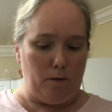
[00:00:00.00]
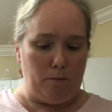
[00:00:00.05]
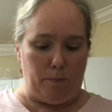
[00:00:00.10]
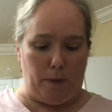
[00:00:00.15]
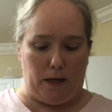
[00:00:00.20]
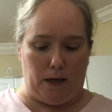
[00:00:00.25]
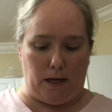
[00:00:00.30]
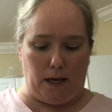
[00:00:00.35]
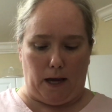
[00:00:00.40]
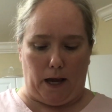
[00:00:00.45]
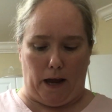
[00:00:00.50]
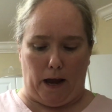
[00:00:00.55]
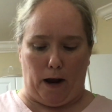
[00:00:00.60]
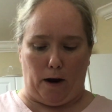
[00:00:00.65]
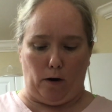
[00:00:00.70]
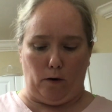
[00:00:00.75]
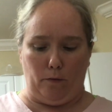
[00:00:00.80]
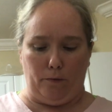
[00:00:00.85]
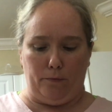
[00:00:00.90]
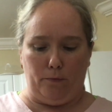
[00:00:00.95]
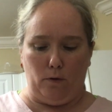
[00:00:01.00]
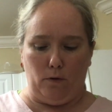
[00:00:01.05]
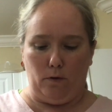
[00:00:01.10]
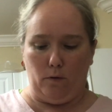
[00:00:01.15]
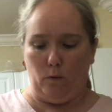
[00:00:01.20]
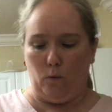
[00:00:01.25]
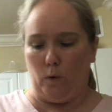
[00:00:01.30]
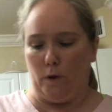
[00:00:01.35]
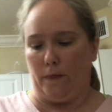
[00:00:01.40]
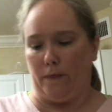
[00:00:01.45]
Be
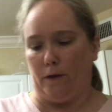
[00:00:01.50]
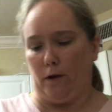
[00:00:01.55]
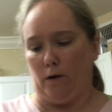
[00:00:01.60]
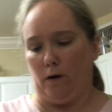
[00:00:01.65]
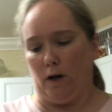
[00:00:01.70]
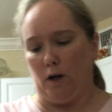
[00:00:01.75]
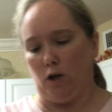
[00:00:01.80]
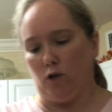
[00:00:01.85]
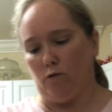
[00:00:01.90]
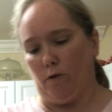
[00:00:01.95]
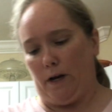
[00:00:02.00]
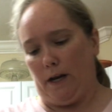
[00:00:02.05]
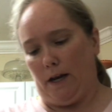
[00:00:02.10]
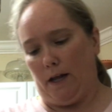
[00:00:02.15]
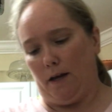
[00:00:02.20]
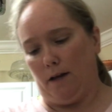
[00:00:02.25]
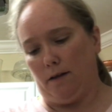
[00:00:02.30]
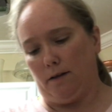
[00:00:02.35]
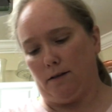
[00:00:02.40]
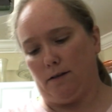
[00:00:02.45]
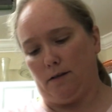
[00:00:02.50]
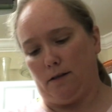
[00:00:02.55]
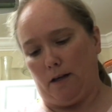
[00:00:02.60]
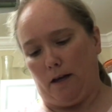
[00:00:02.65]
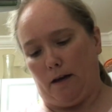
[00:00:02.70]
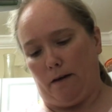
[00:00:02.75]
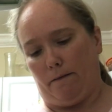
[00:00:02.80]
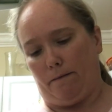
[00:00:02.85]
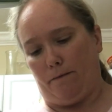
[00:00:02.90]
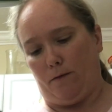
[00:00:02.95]
careful with your ingredients
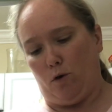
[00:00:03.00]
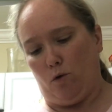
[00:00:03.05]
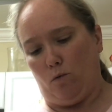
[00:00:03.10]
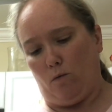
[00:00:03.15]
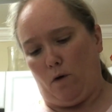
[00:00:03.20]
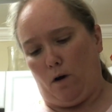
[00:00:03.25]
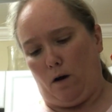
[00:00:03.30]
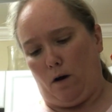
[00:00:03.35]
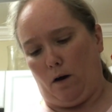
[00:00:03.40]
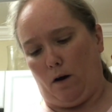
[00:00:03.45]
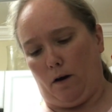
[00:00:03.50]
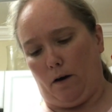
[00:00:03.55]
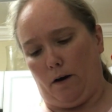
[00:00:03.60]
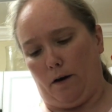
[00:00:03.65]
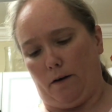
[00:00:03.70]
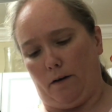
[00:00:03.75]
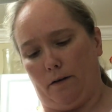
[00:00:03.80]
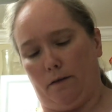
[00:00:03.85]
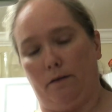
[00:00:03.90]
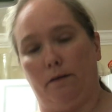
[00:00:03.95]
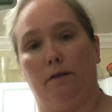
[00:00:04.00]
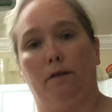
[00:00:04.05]
if you are